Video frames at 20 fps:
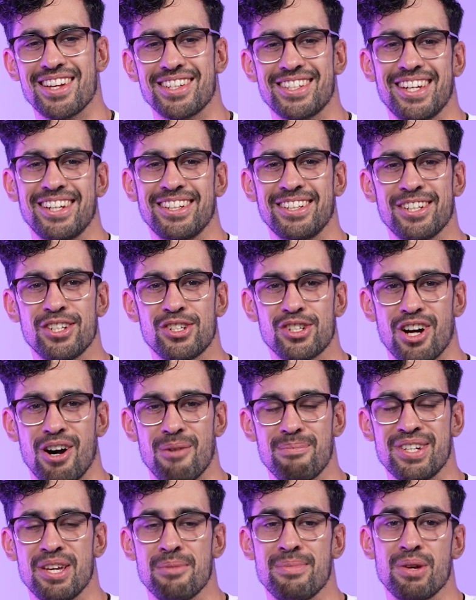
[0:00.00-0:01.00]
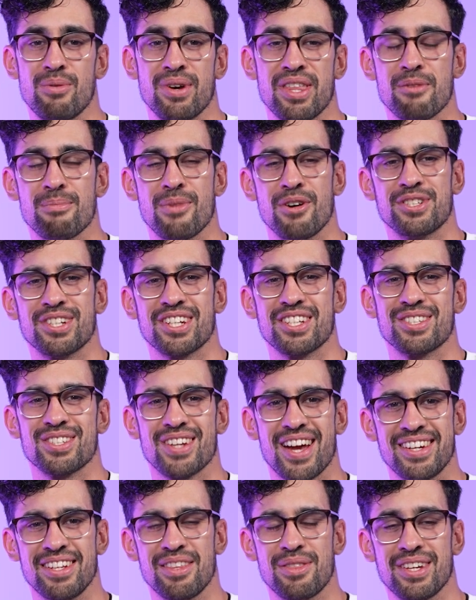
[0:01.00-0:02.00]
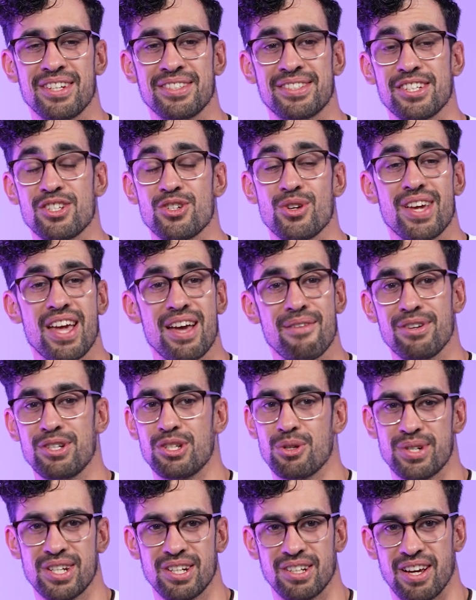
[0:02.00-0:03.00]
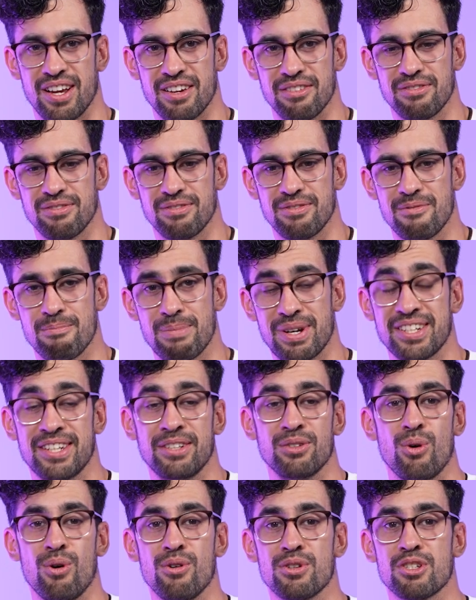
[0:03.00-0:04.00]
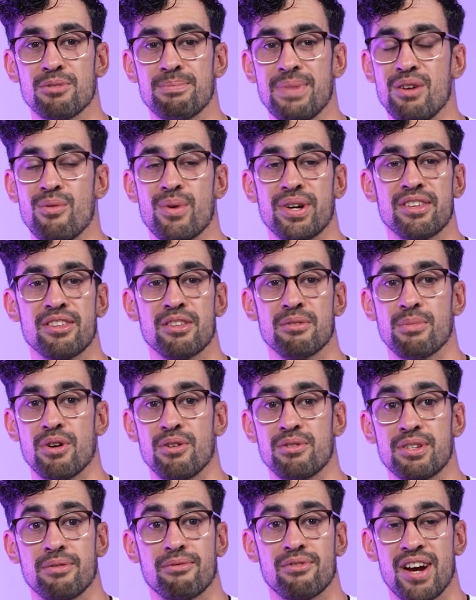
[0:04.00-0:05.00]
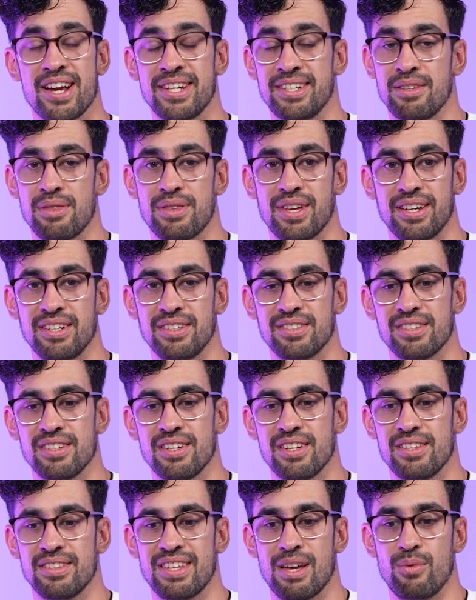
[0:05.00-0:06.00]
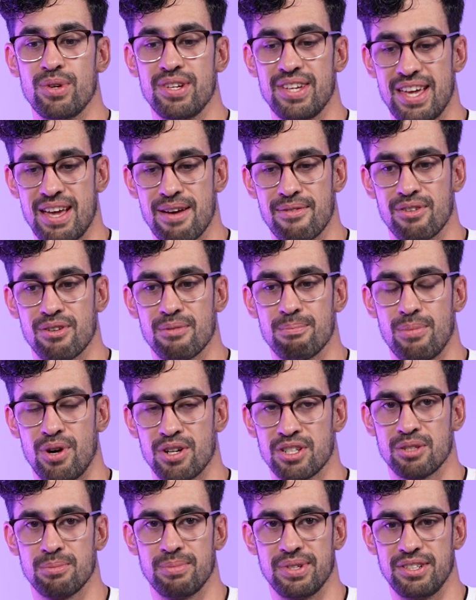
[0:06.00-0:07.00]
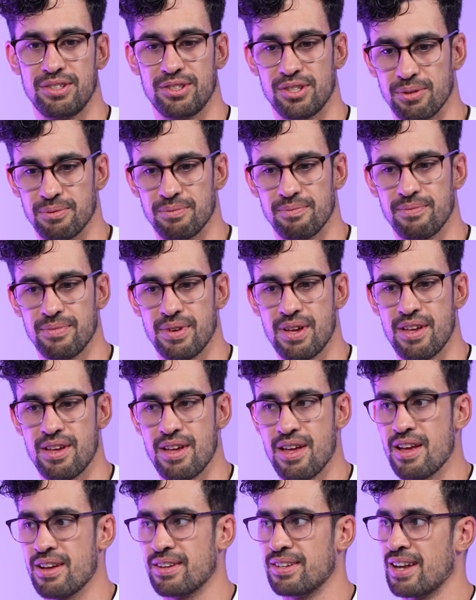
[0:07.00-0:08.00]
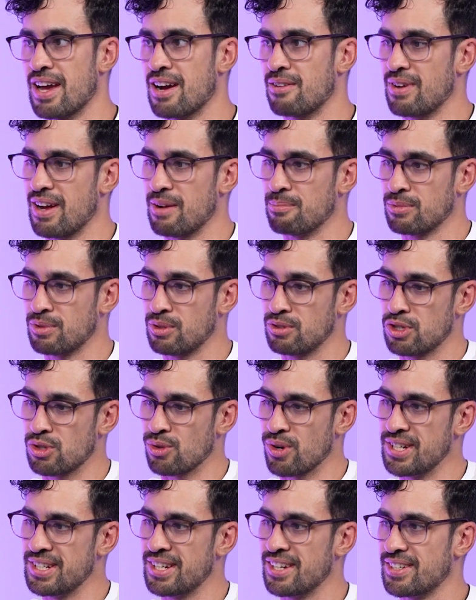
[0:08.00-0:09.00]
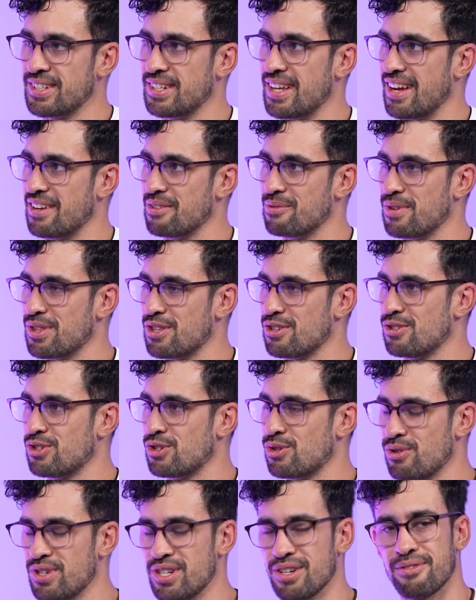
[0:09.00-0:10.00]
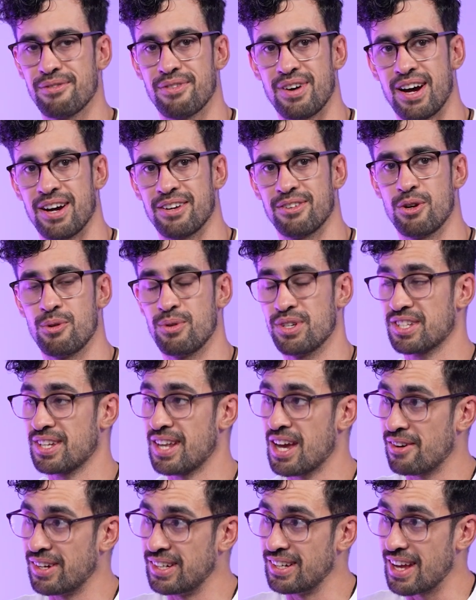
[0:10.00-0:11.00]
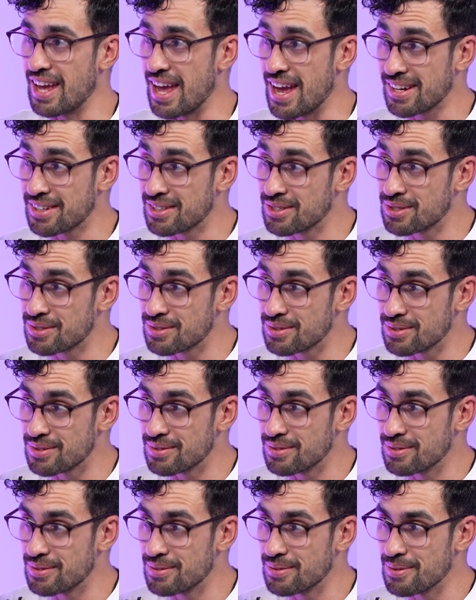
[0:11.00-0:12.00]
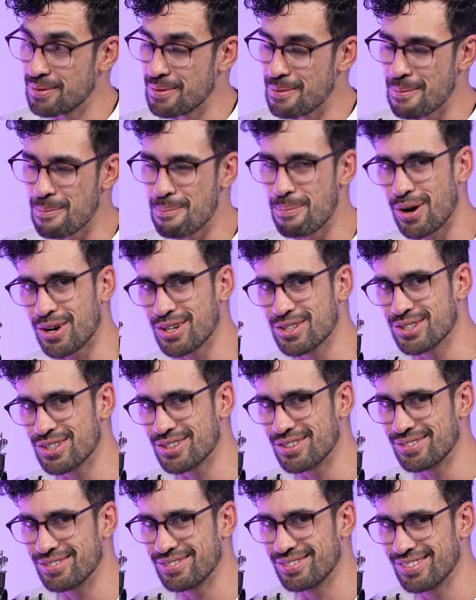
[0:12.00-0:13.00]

getting a job can be one of the most exciting things that you ever do in your life, but it can also be one of the most frightening things that we ever possibly do. Now, I'm joined here today with Junior Farr, who is now an ex-boxer.